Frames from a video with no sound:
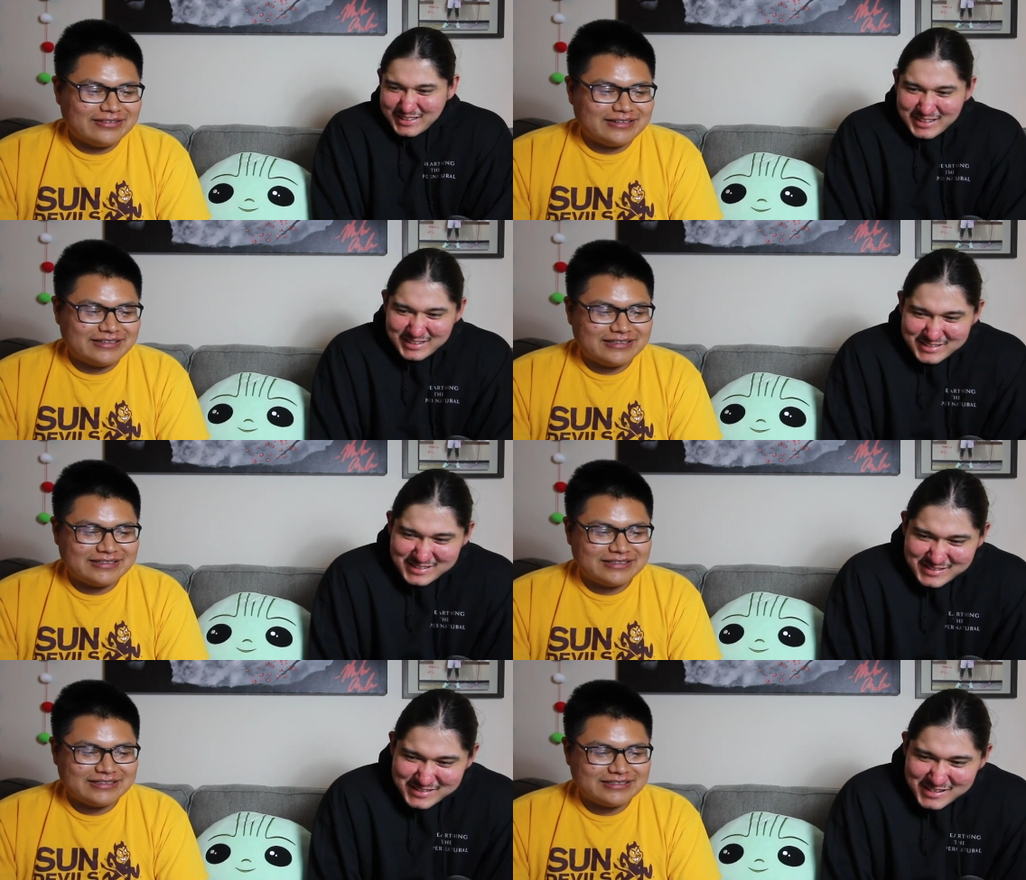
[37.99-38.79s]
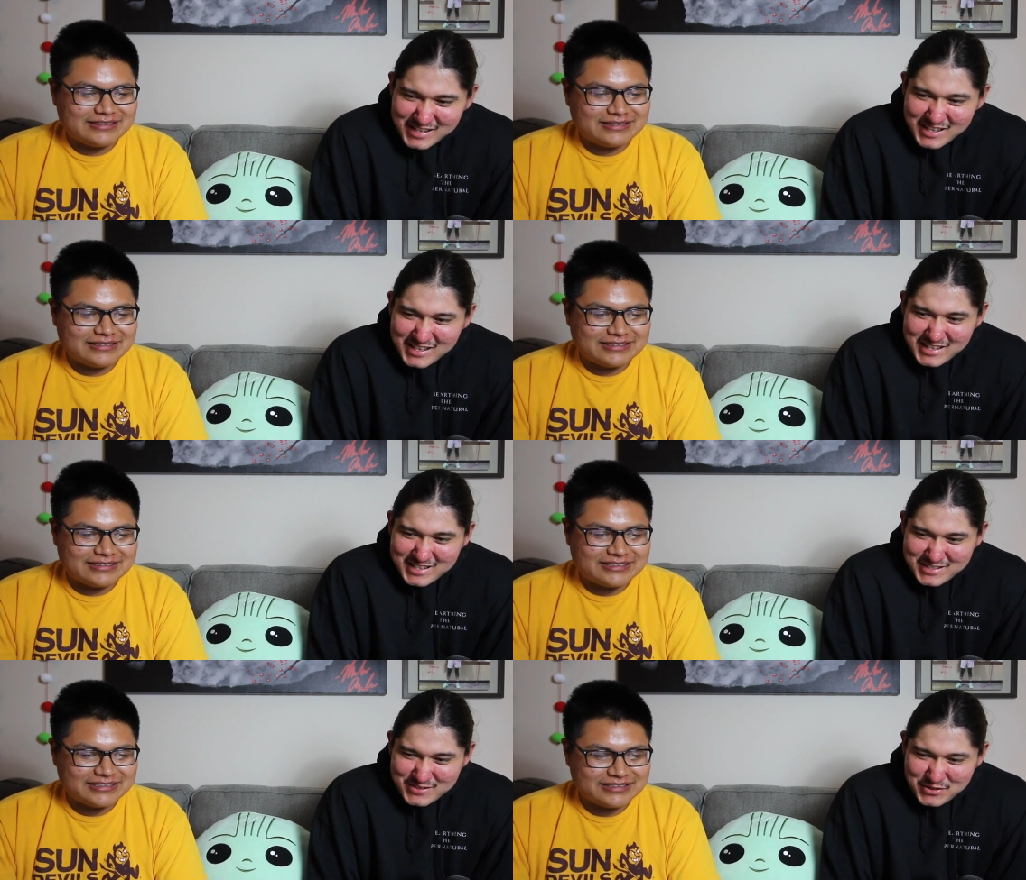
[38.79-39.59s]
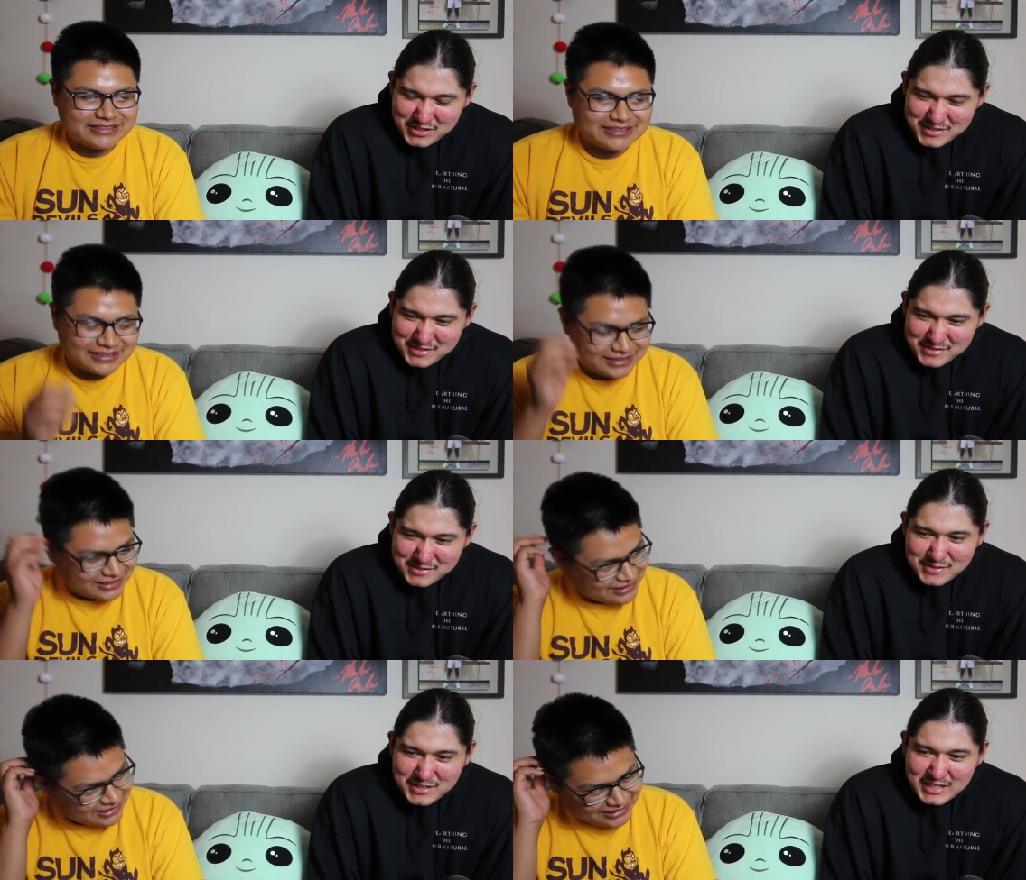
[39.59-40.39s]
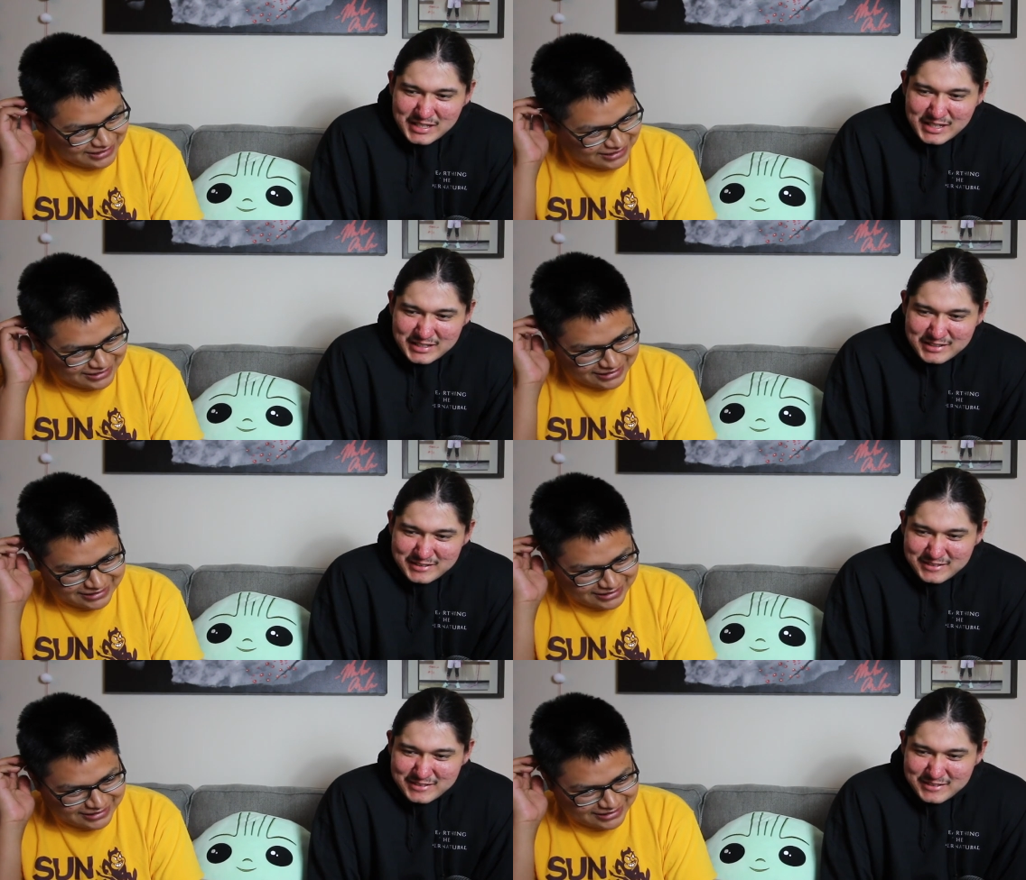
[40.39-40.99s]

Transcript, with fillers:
Speaker 1: Yeah, it's it's crazy, dude. That like